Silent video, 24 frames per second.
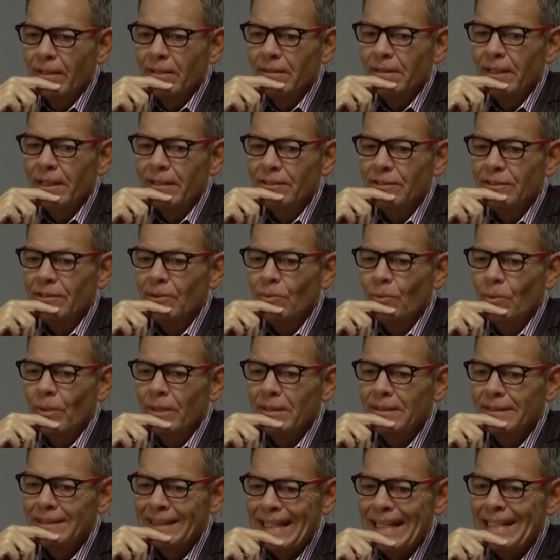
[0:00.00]
Less than
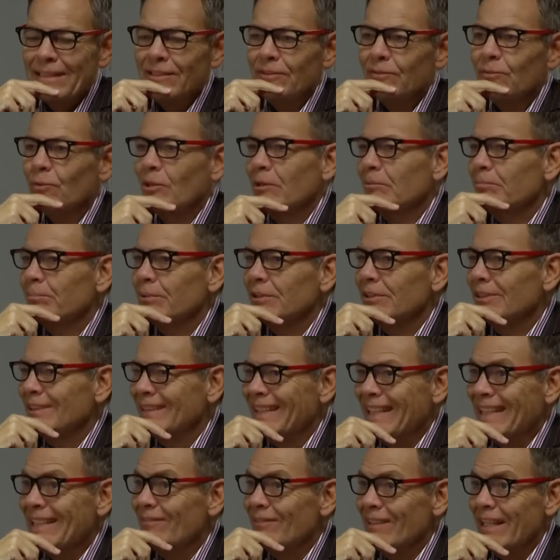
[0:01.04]

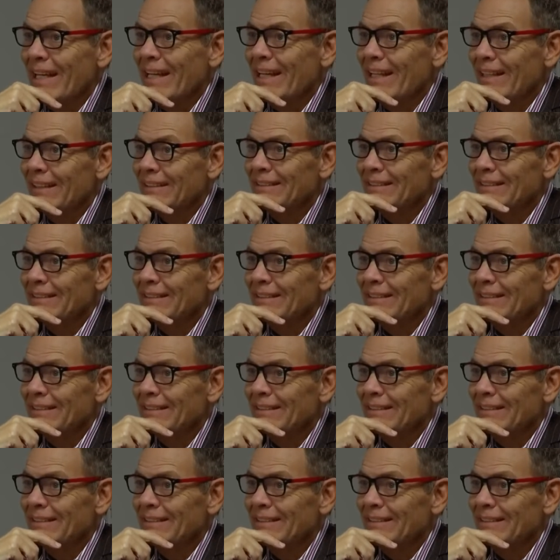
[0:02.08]
0.1% of that